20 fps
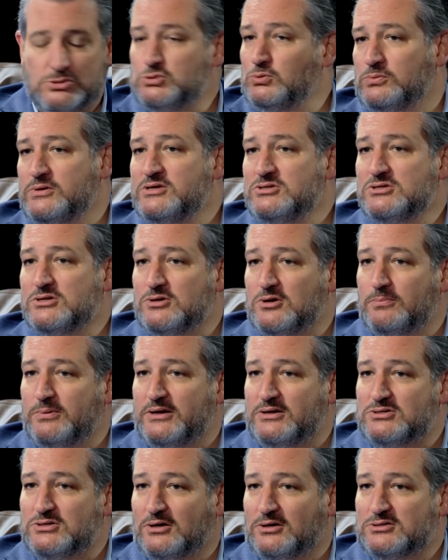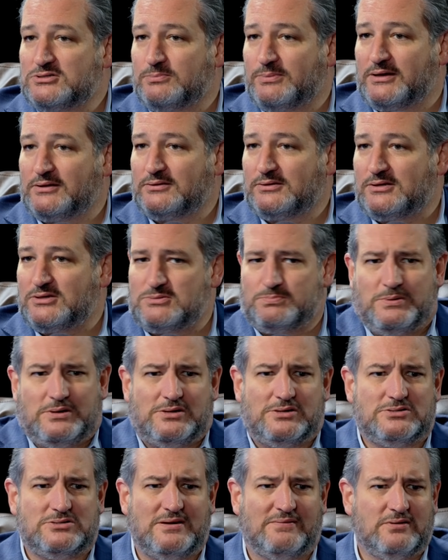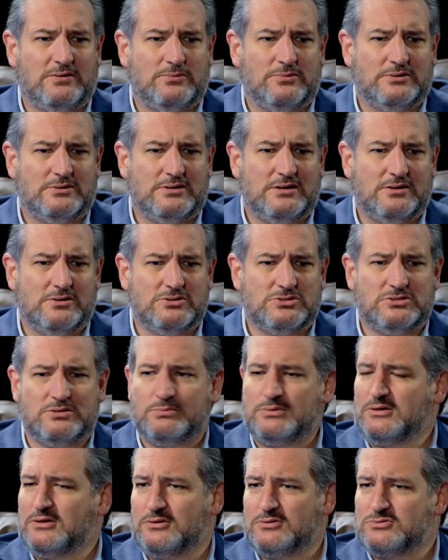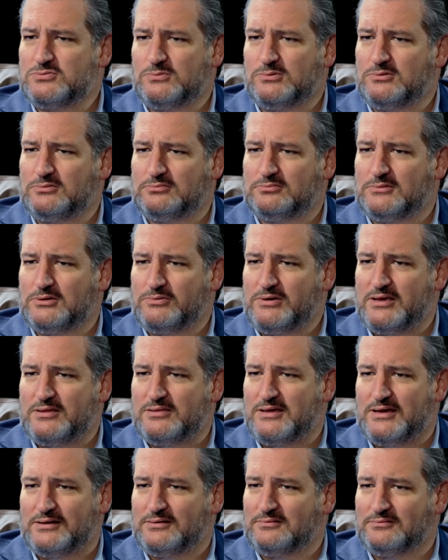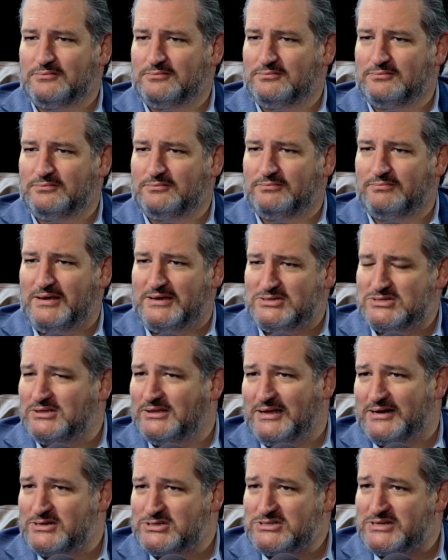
There's a reason nobody talks about these, because everyone hears them and goes, well, okay, that makes a lot